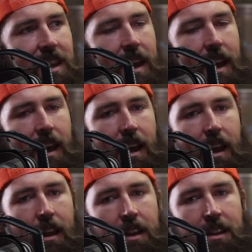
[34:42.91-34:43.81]

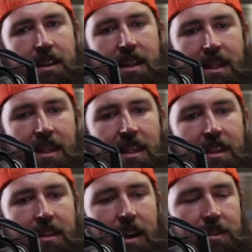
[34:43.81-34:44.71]
And
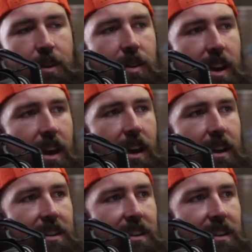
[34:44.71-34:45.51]
that's okay.